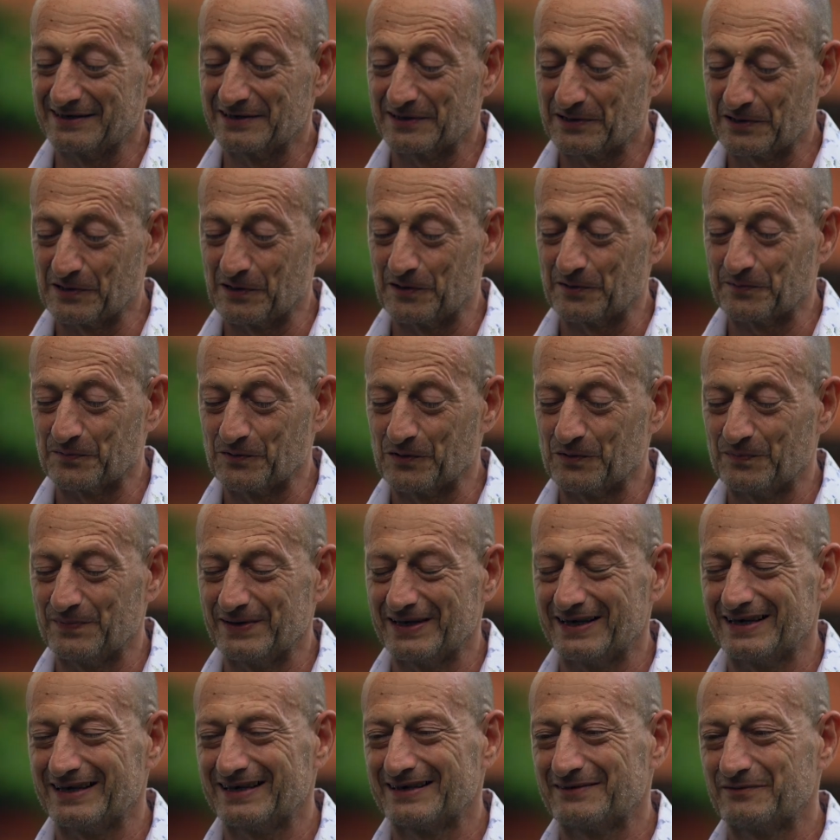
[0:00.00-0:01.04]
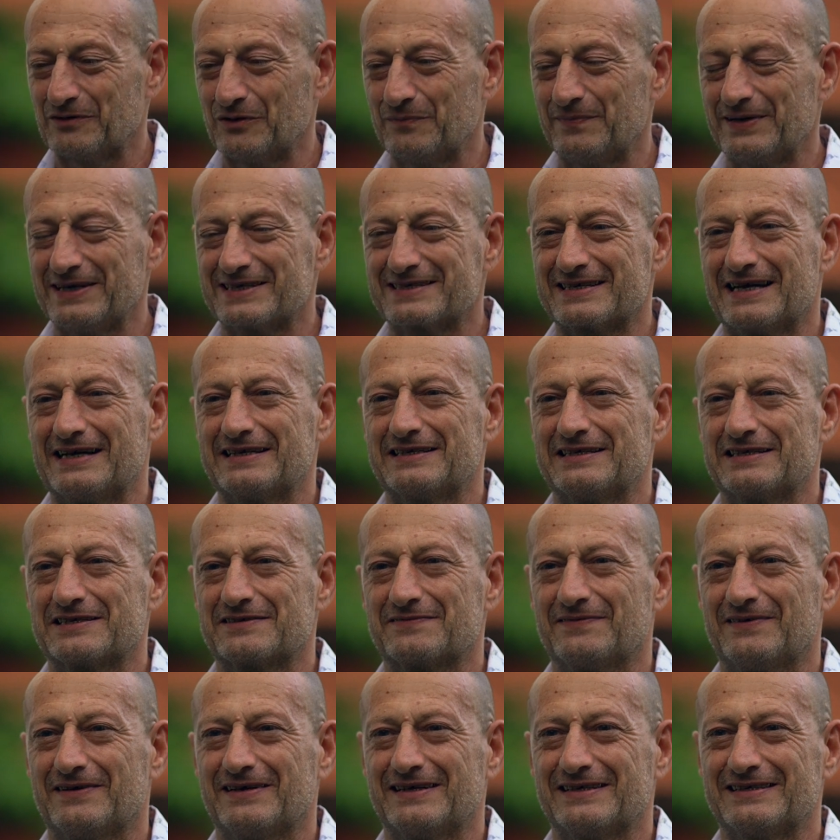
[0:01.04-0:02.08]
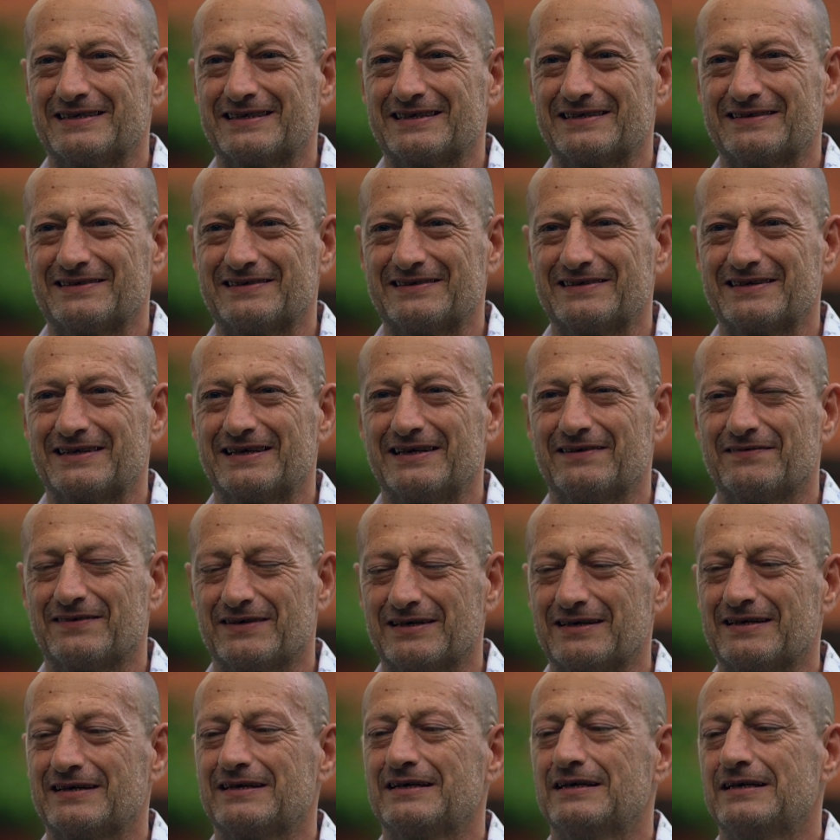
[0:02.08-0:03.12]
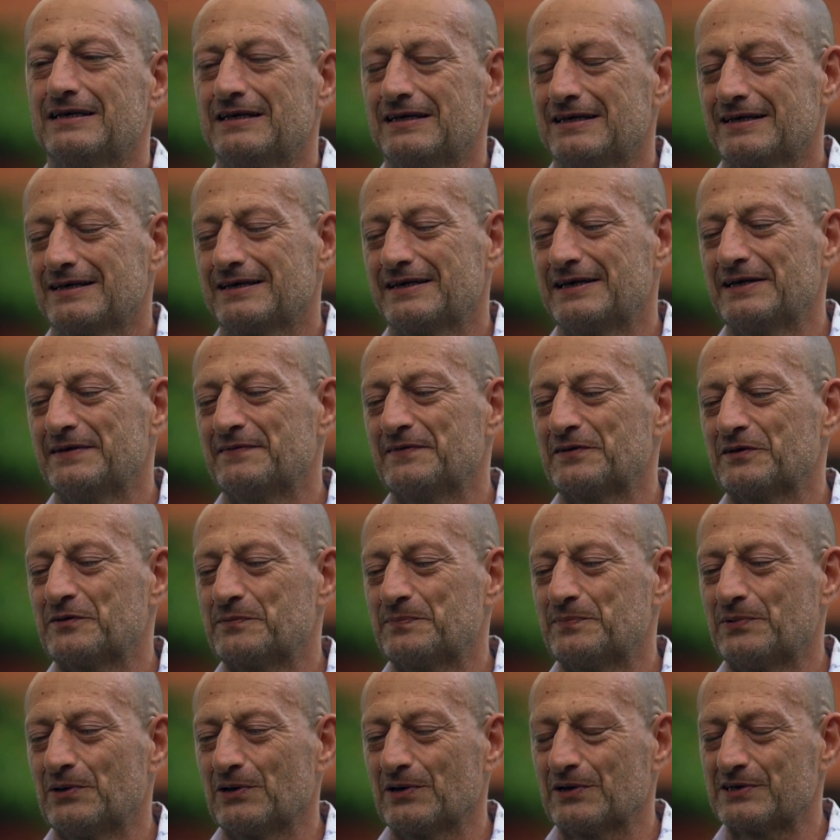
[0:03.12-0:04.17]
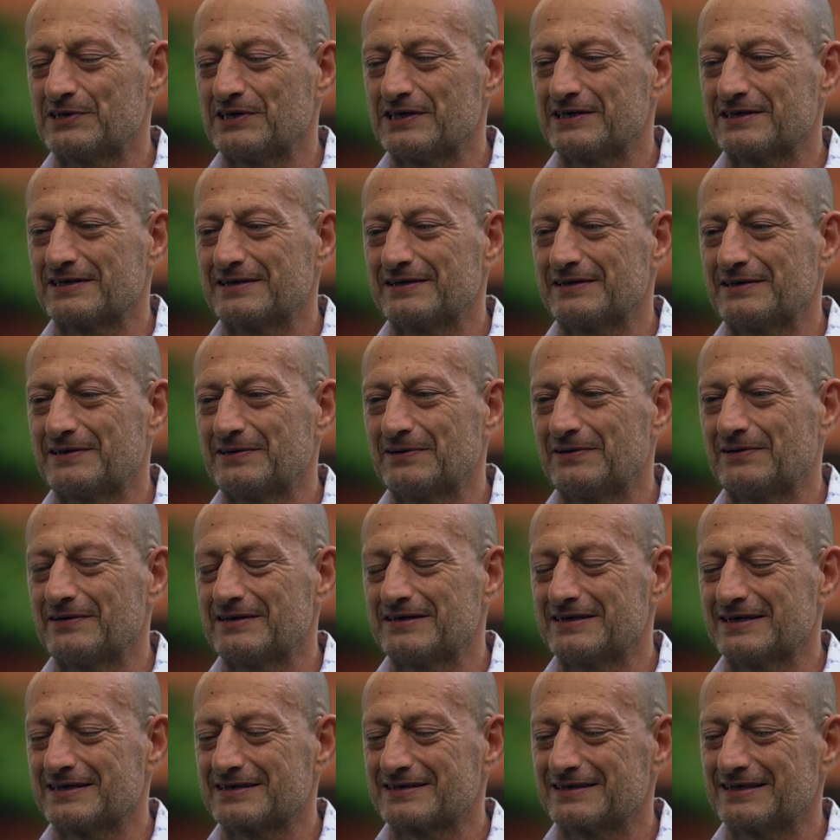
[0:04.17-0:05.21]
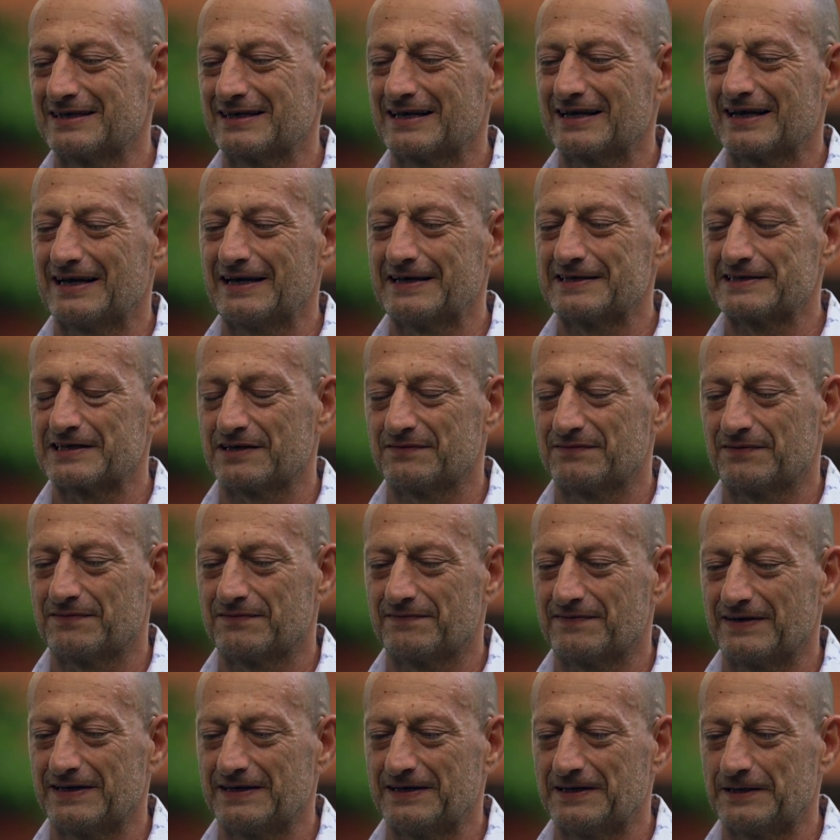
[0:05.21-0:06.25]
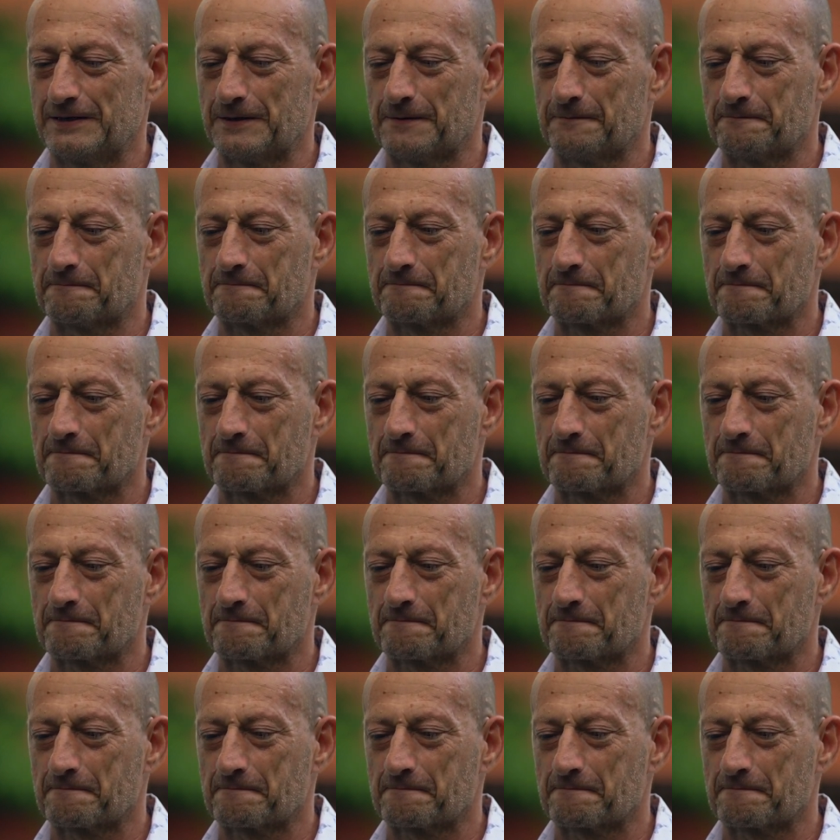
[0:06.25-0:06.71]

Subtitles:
the god will be satisfied. I'll give an apology to the god just in case I've offended him.